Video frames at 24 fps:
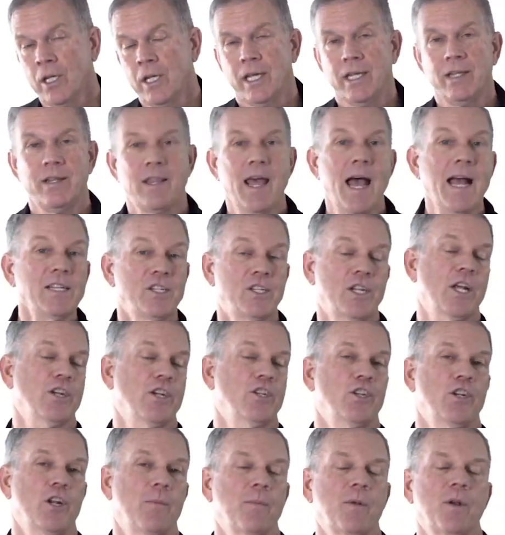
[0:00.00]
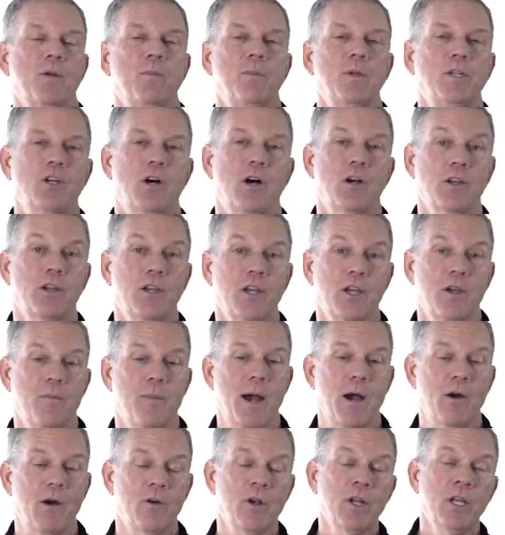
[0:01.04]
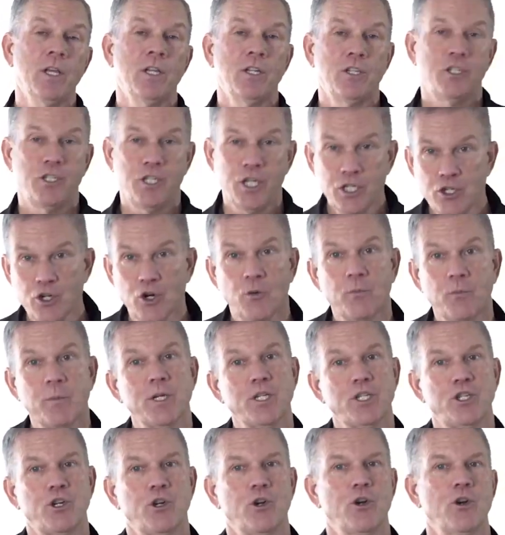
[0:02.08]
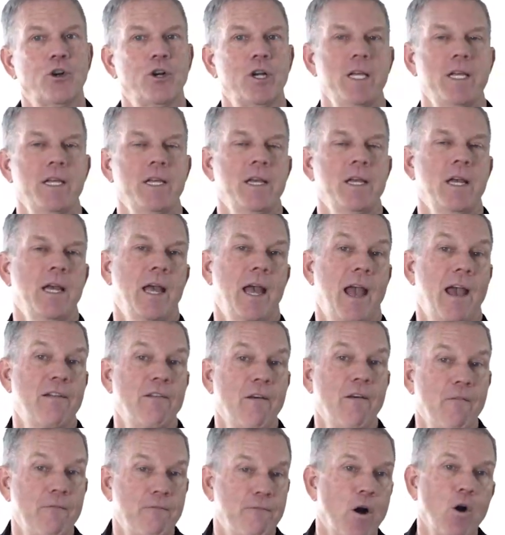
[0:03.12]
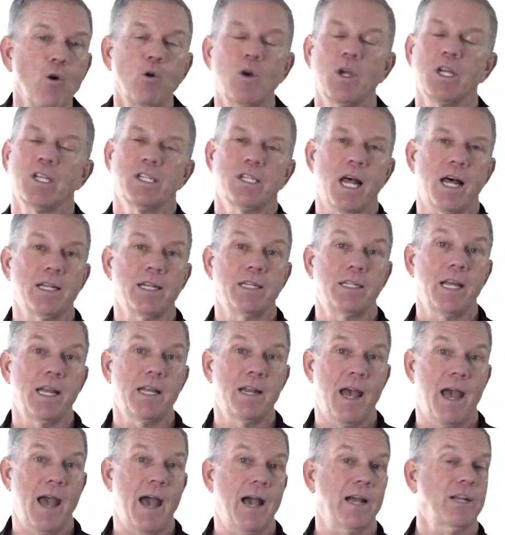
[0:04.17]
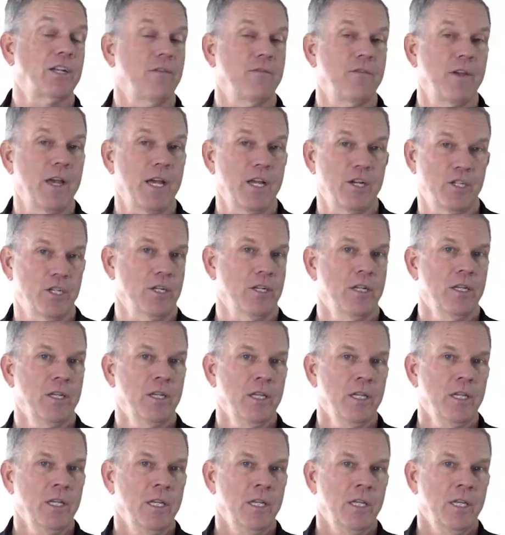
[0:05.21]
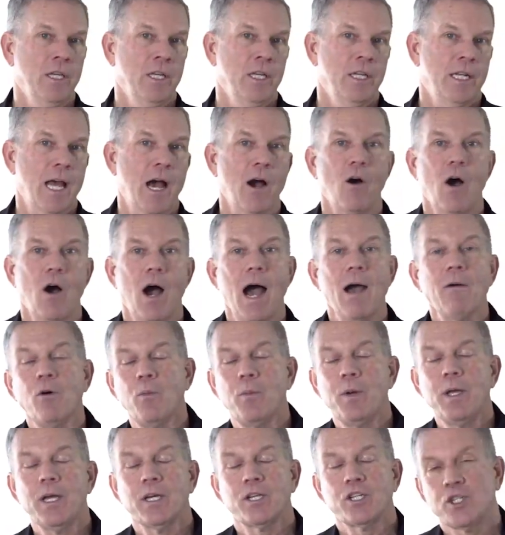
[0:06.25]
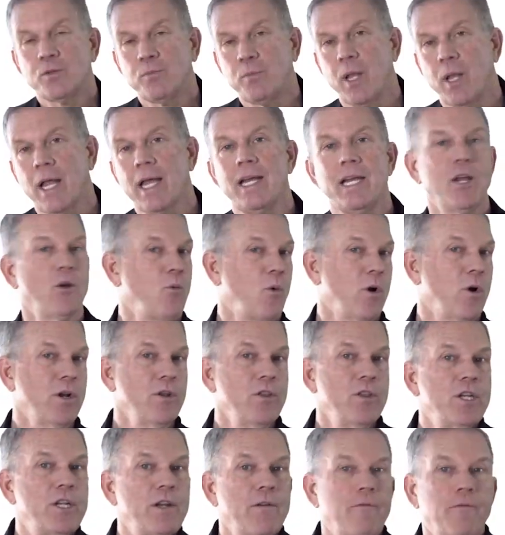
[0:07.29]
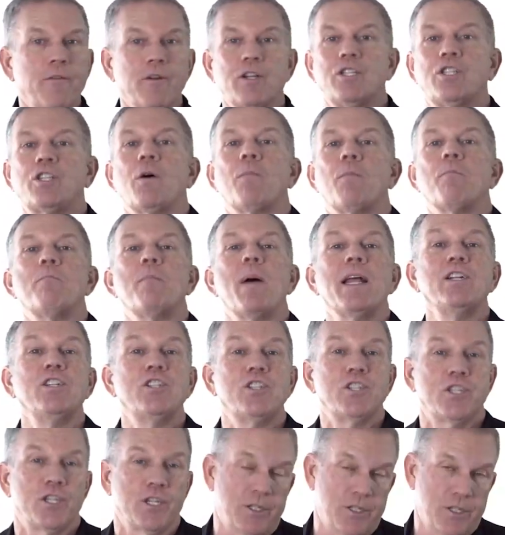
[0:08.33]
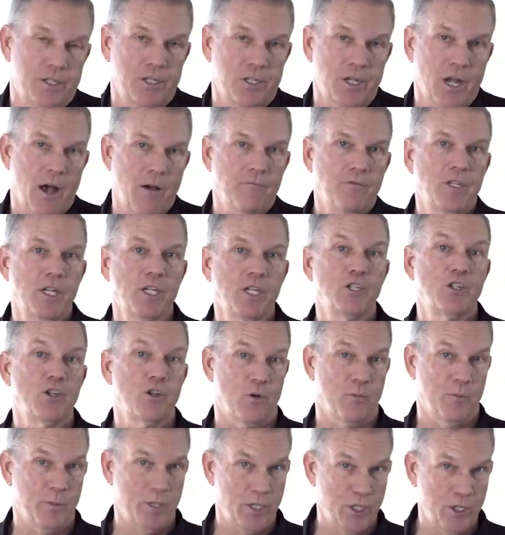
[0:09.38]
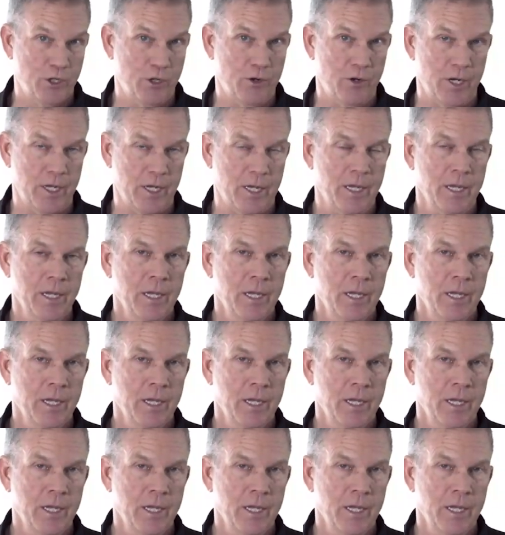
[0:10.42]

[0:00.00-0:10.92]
In that session, I'm going to be talking about digital maturity and a focus on data activation. Now, I will be explaining what are the different dimensions of digital maturity.